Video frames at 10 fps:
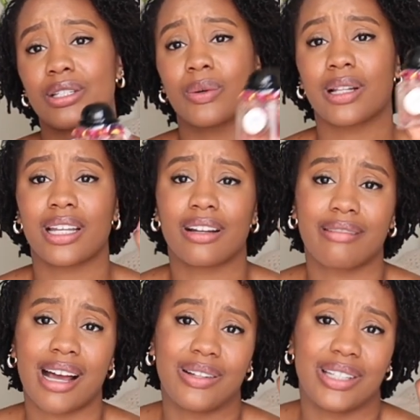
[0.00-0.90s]
twilly
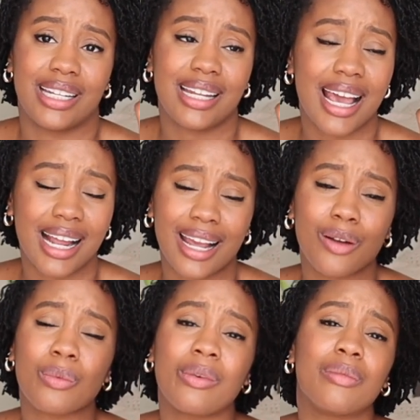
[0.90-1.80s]
around the neck. Like,
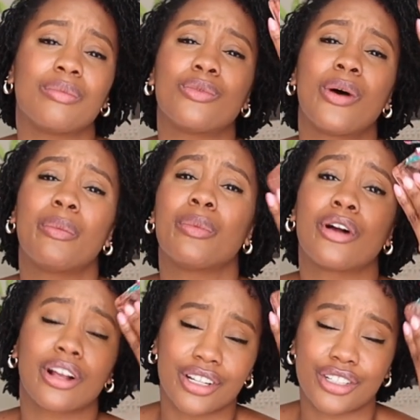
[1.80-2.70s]
what
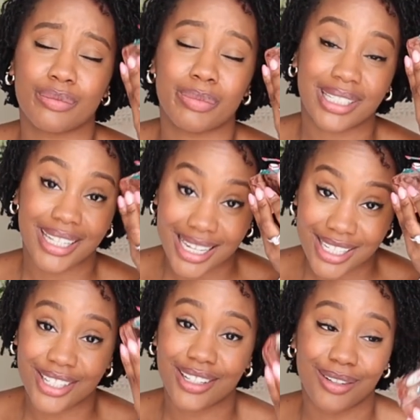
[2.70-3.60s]
more could you
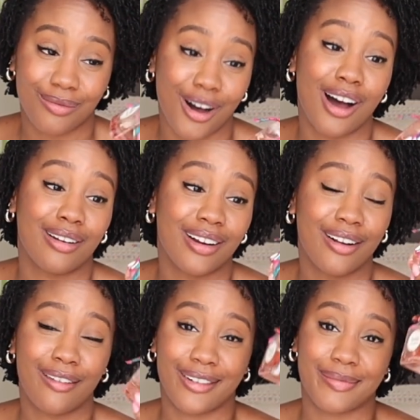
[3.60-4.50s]
potentially want
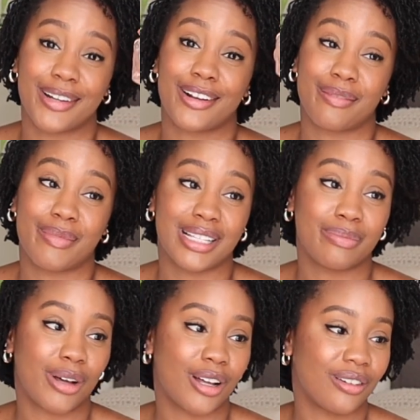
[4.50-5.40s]
from an Hermes
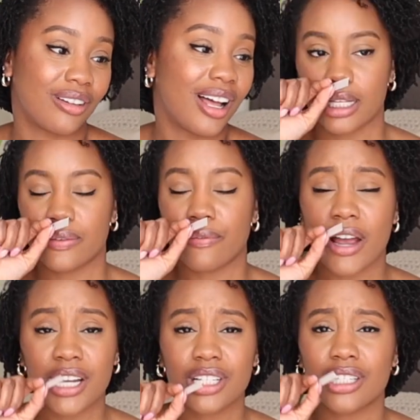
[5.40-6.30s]
bottle? It's
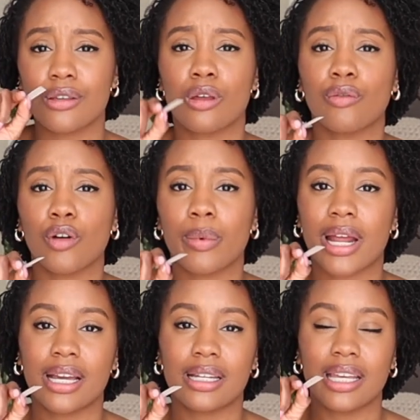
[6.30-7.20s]
fresh, it's youthful, but
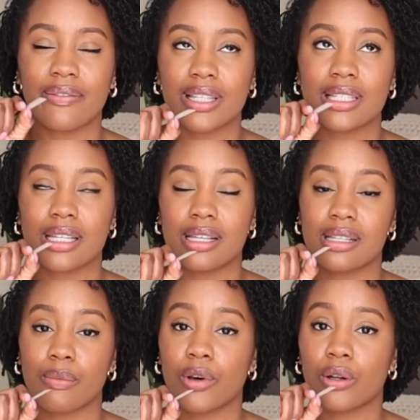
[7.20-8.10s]
I could even see
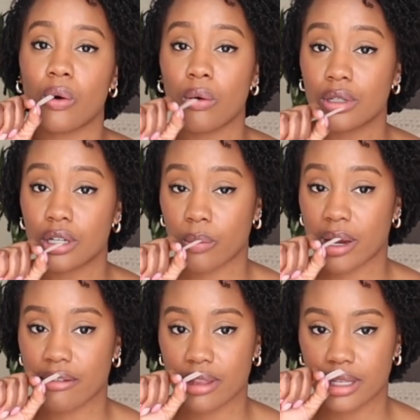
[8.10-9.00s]
someone older
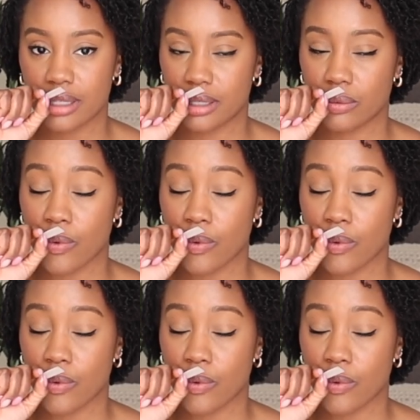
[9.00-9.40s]
wearing this as